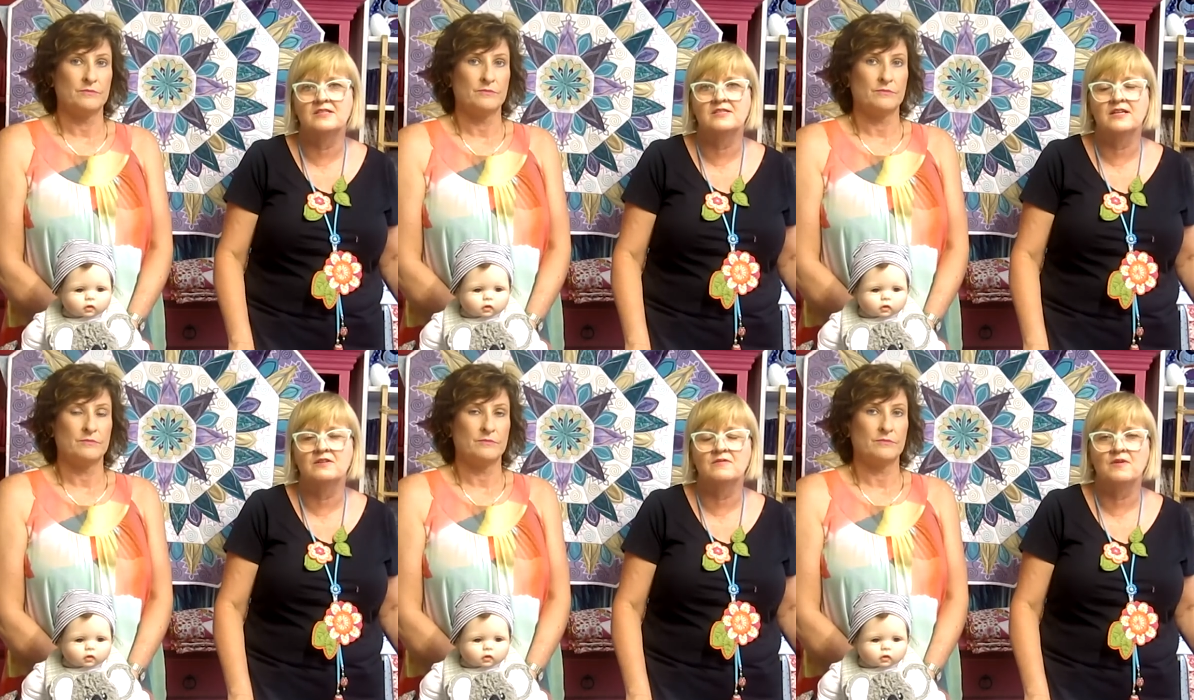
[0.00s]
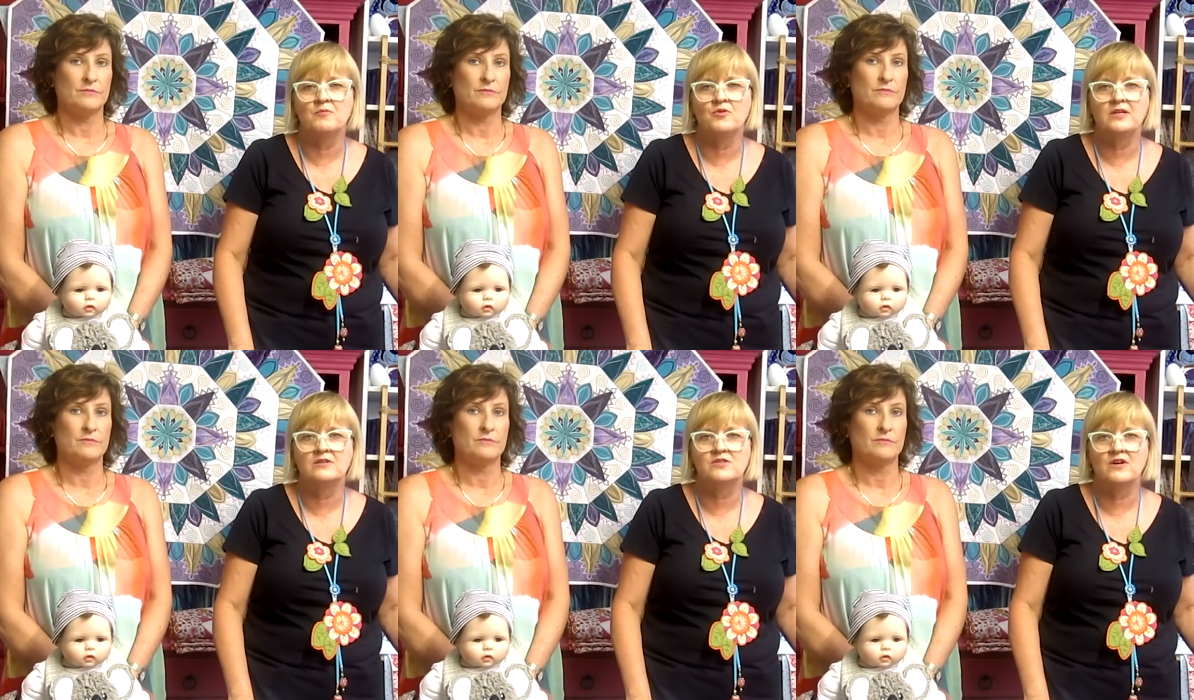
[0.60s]
Speaker 1: the second of
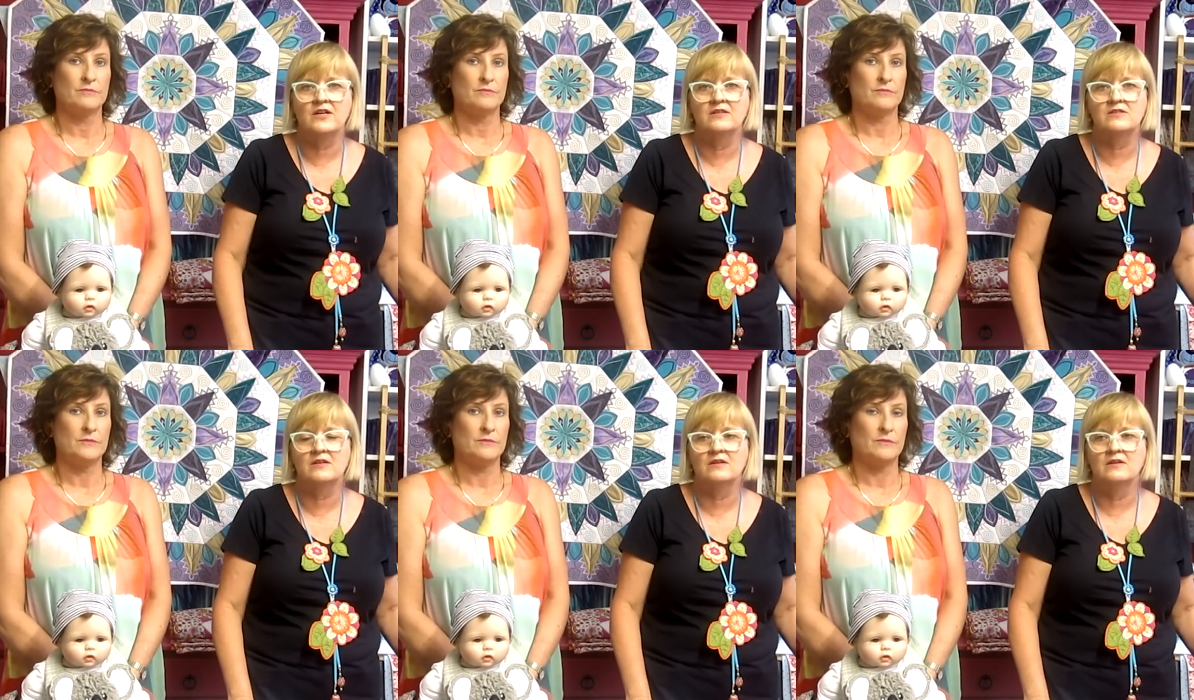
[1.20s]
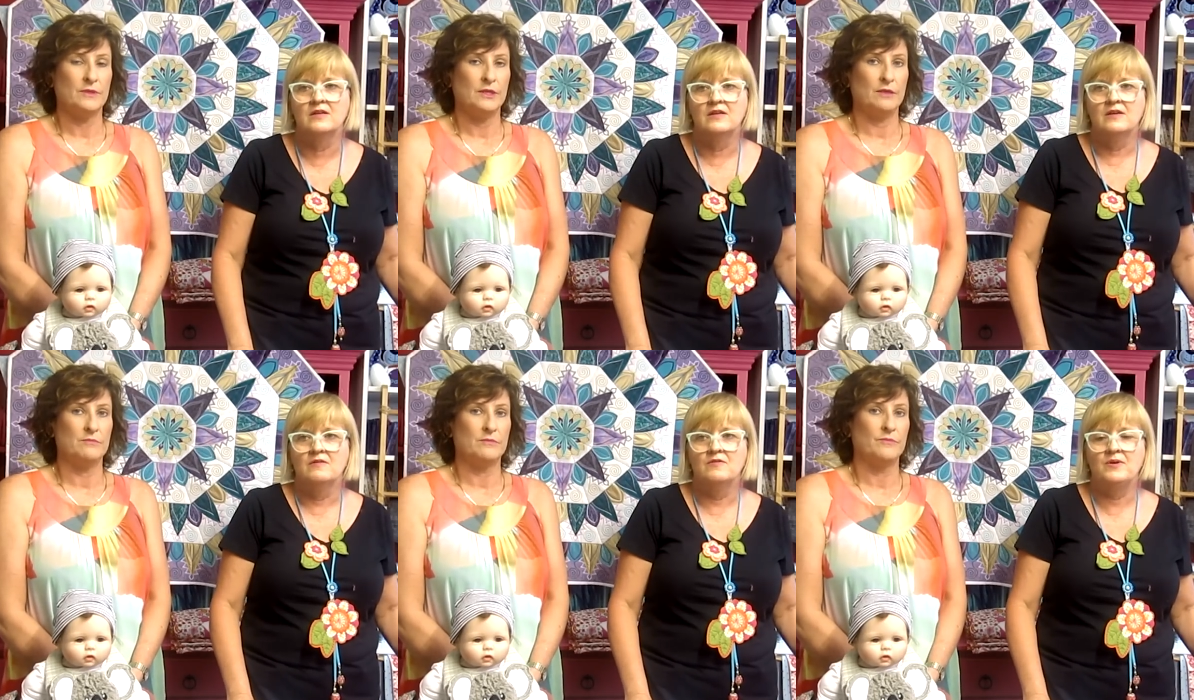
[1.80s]
February in Australia. So
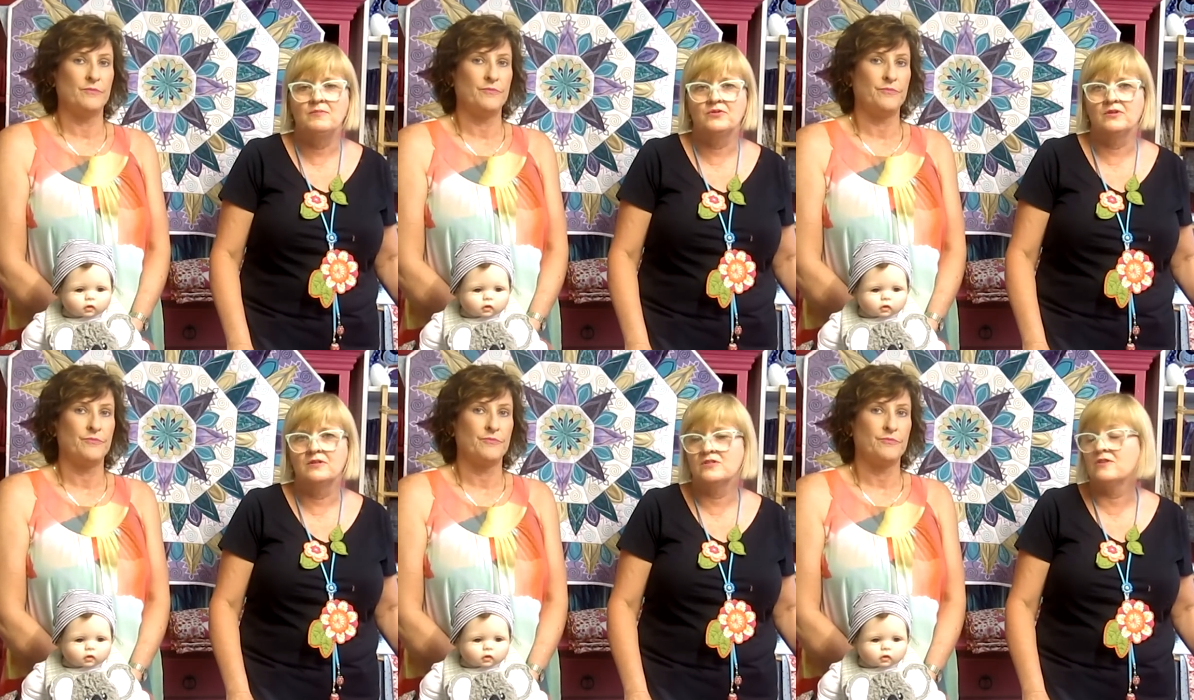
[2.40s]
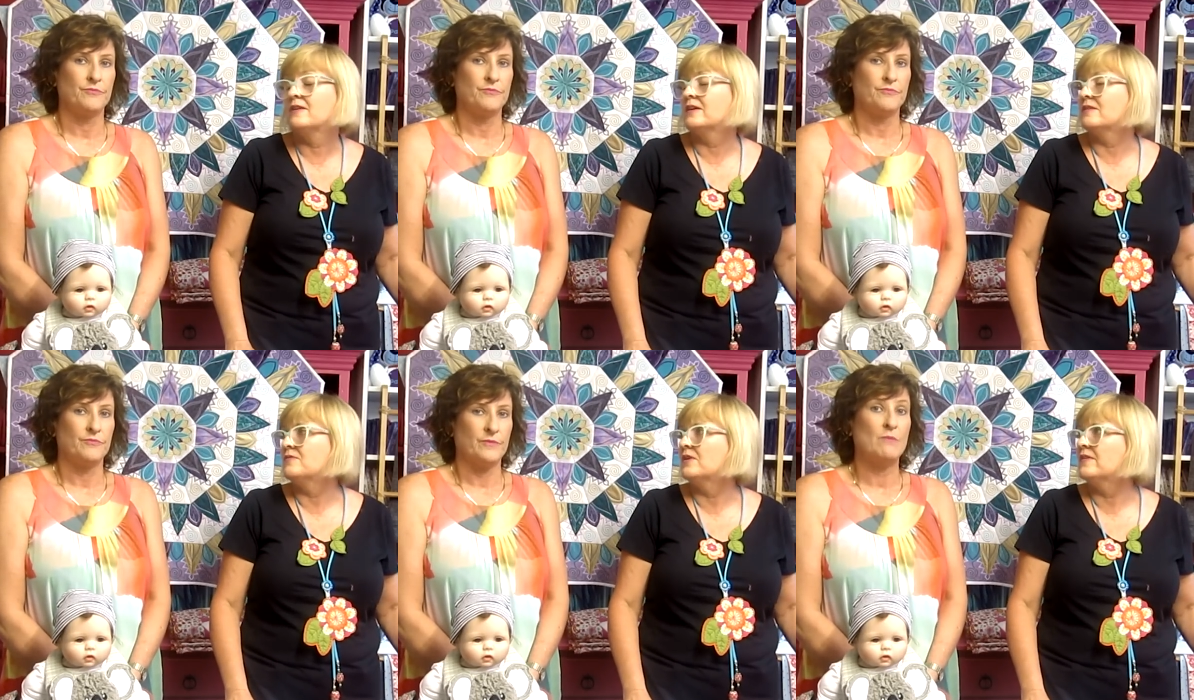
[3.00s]
yeah. the people on in Australia,
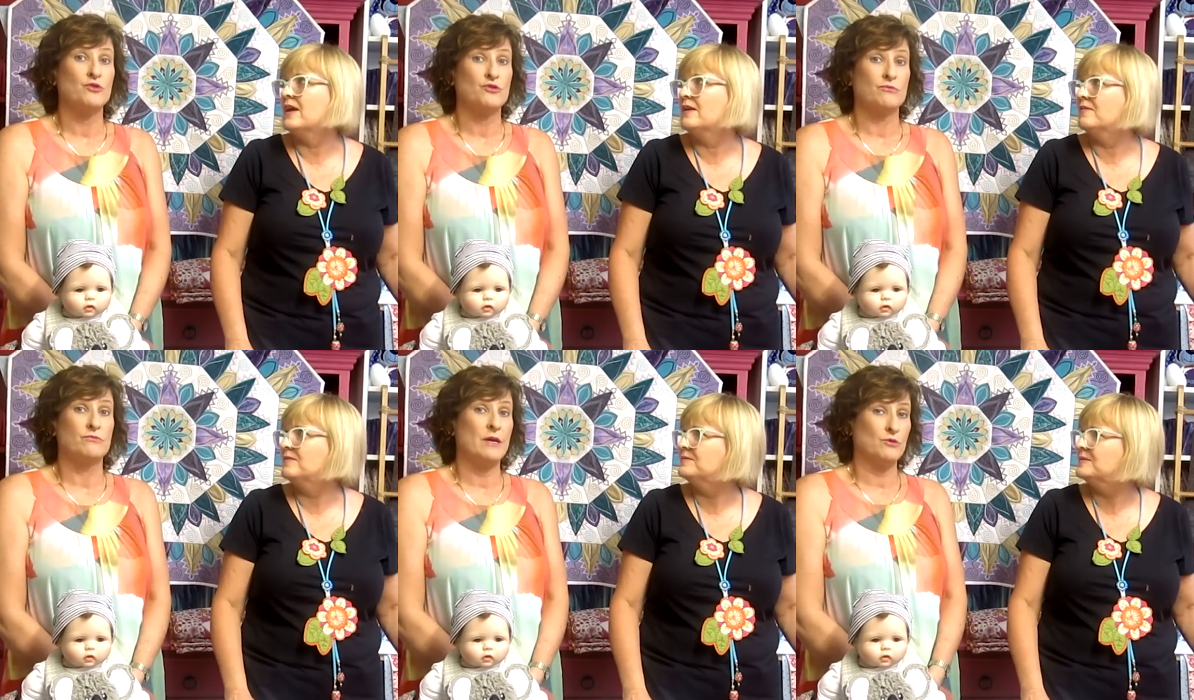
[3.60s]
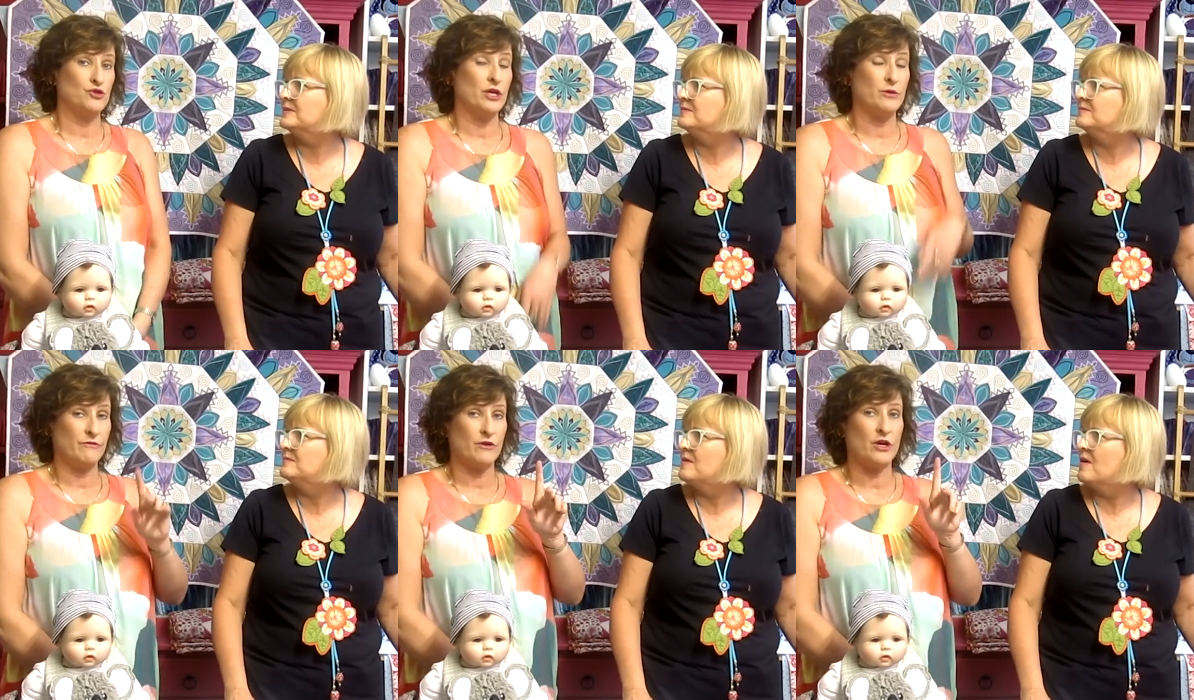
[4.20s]
they can
Speaker 2: follow and that. We'll, then we'll show
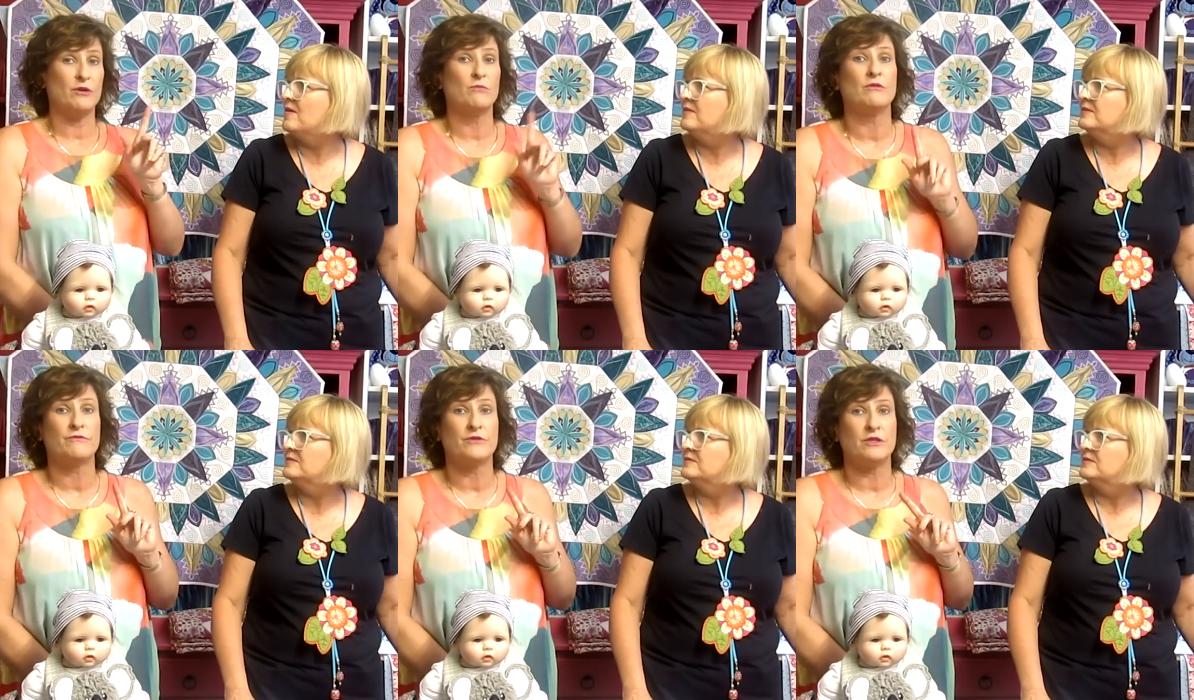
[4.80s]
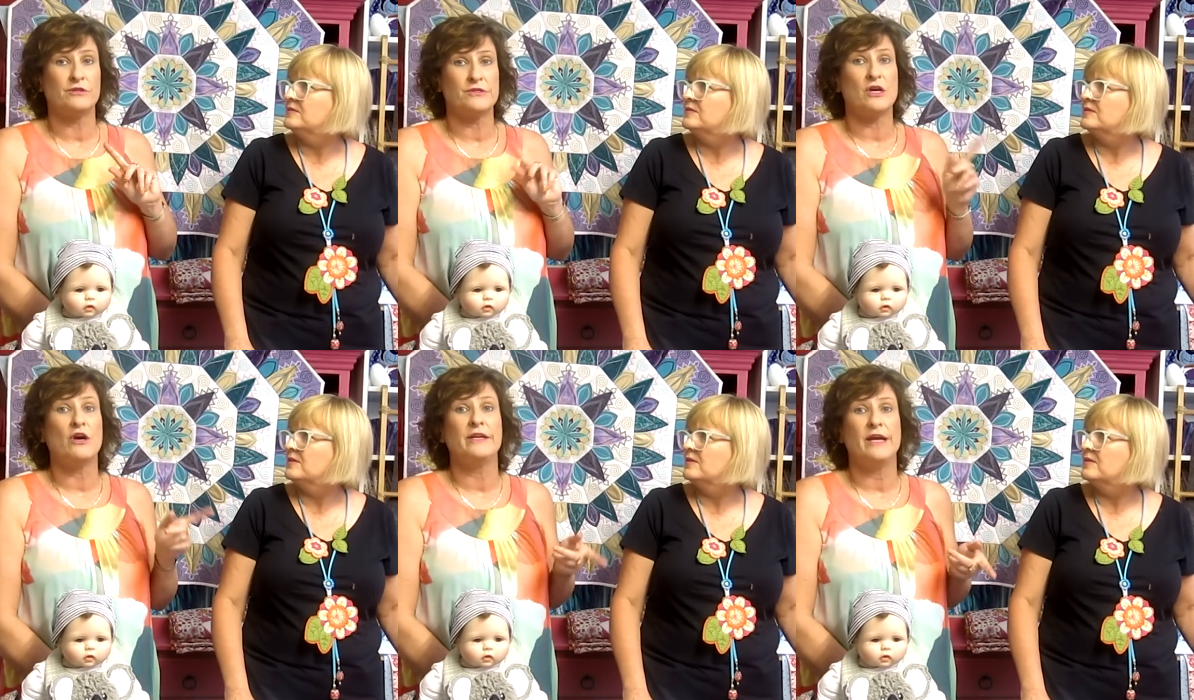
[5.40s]
you a photo of the design